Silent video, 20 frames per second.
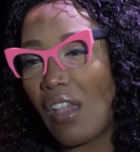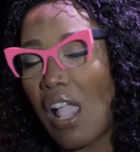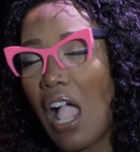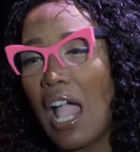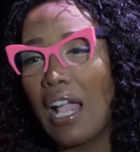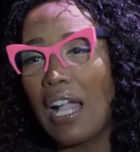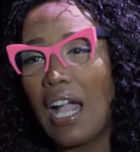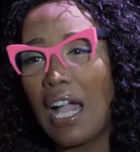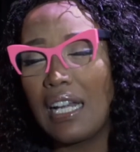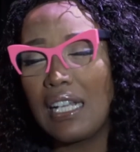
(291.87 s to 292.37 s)

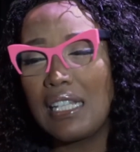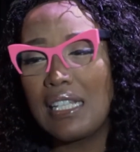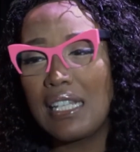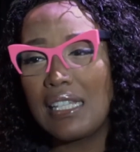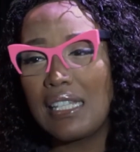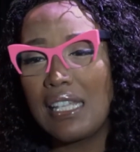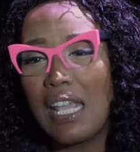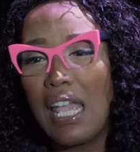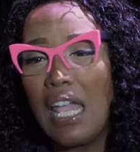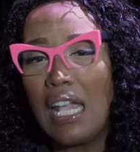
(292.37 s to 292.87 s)
I kind of
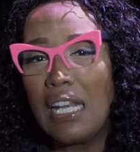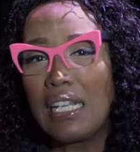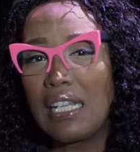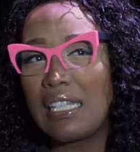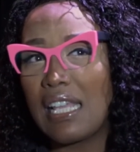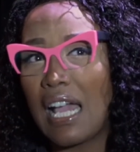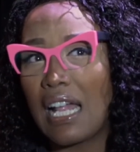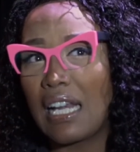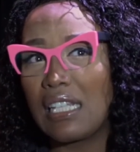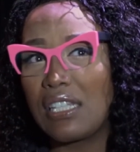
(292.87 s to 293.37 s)
just
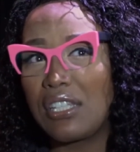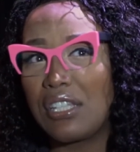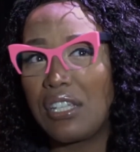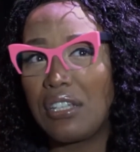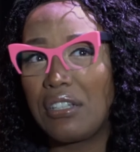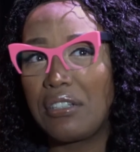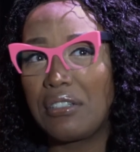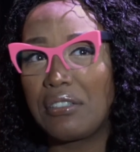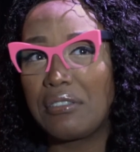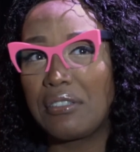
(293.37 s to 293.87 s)
decided
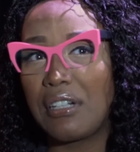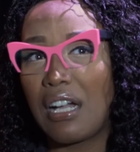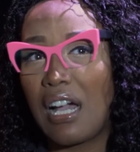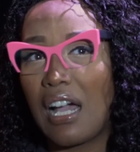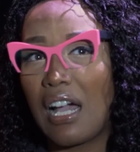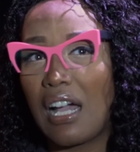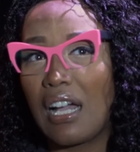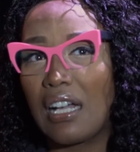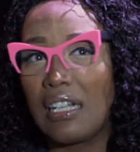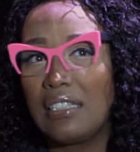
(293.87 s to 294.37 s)
to
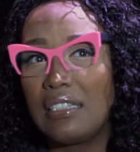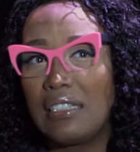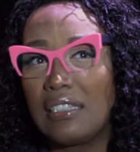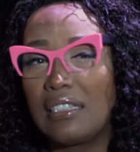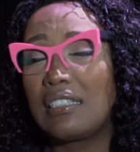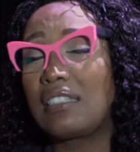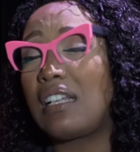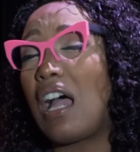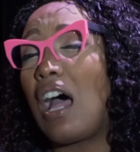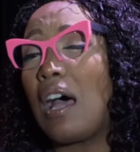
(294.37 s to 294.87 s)

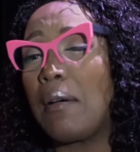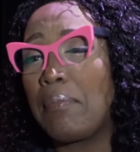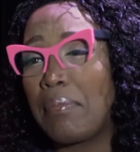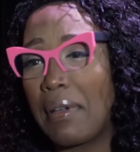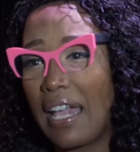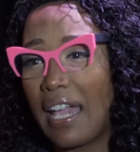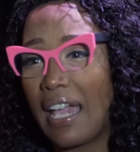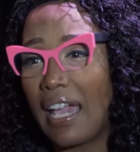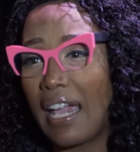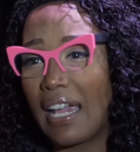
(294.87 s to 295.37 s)
stop
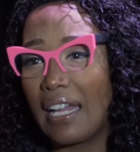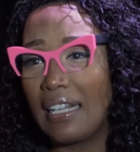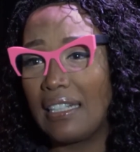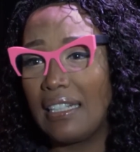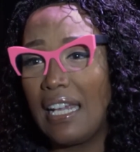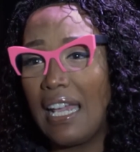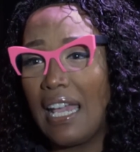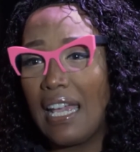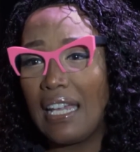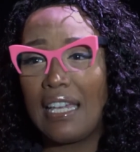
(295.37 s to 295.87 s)
and
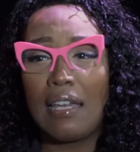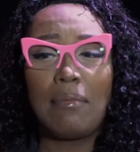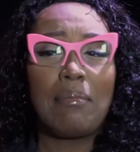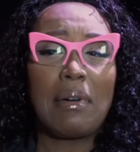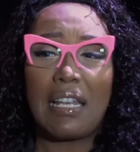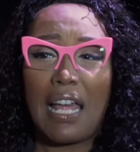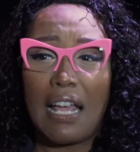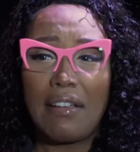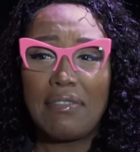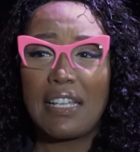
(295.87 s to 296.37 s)
get
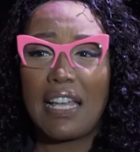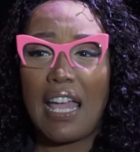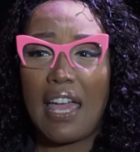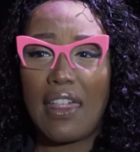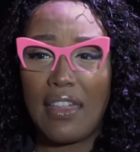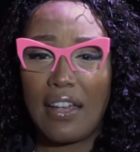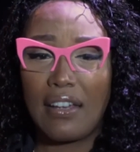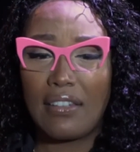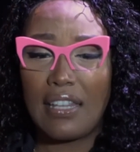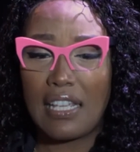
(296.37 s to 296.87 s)
my life
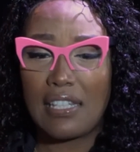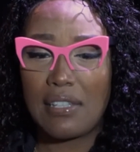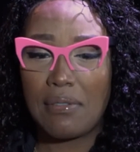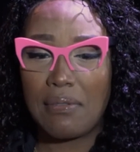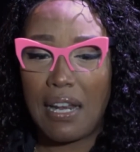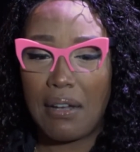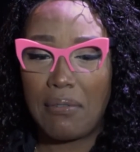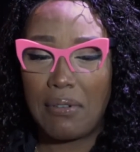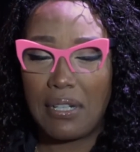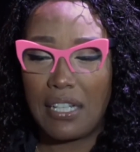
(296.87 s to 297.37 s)
together. That's
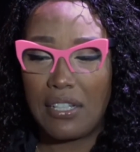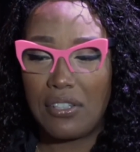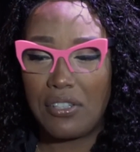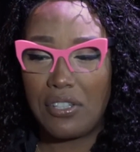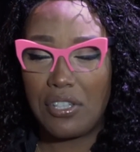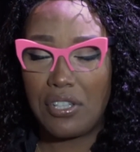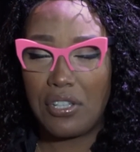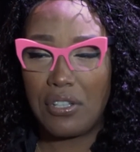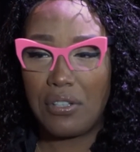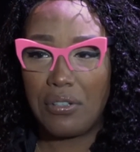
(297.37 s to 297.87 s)
when I went
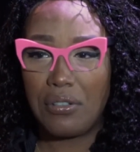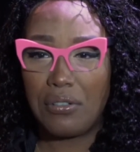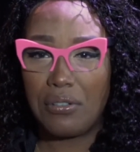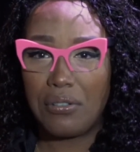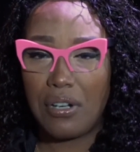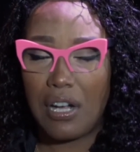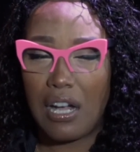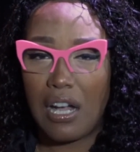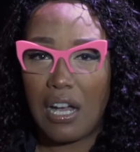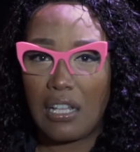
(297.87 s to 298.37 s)

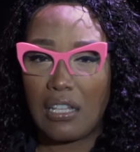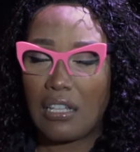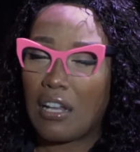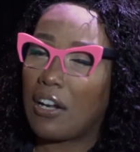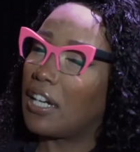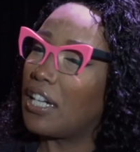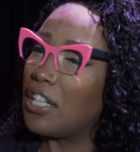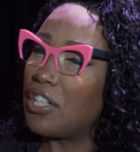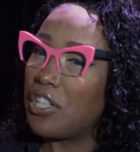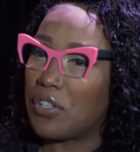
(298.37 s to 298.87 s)
into
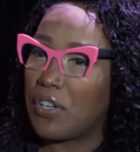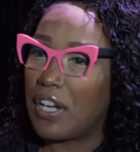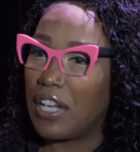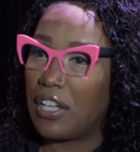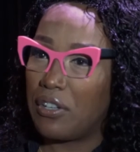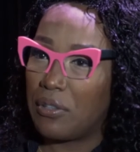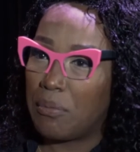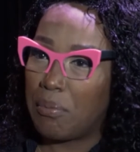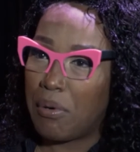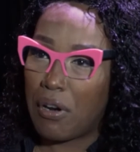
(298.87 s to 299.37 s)
Larkin Street
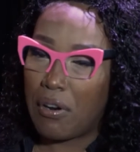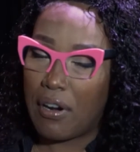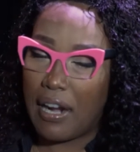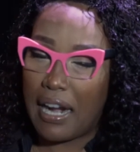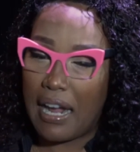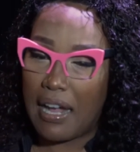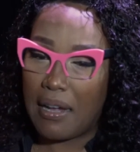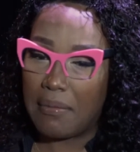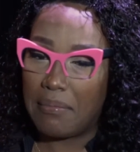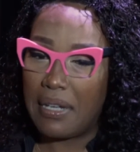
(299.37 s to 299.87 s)
Youth
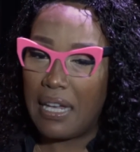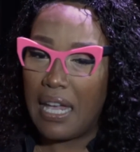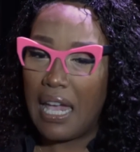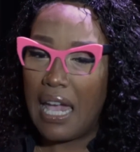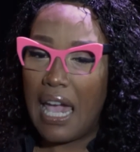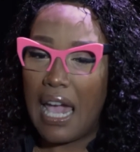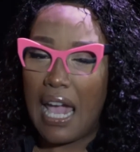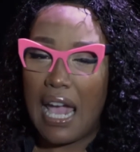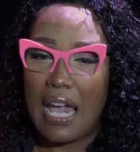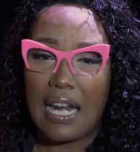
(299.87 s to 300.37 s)
Program,
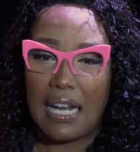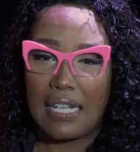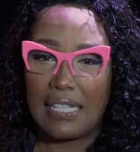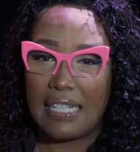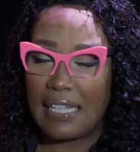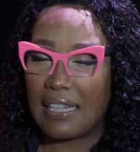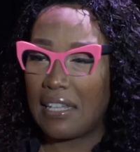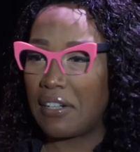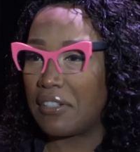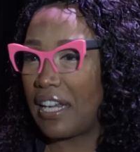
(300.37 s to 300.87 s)
and I
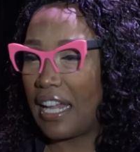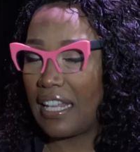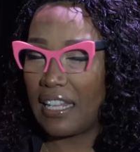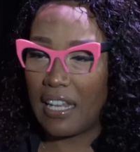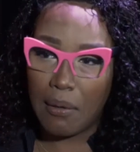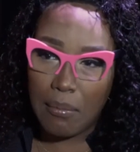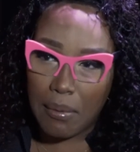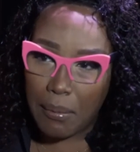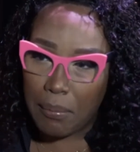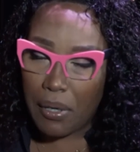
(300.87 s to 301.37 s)
did their day
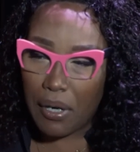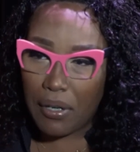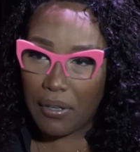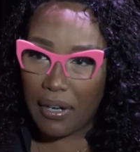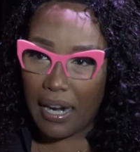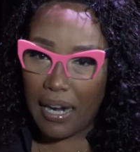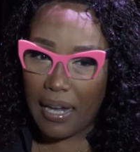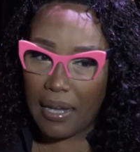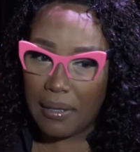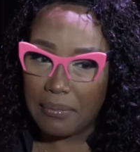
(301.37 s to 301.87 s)
labor
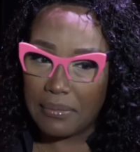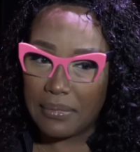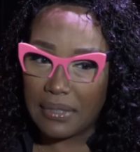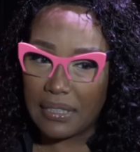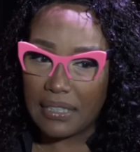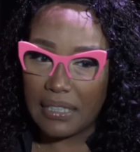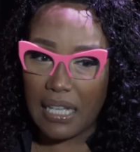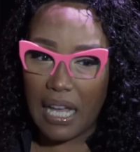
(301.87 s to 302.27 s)
programs.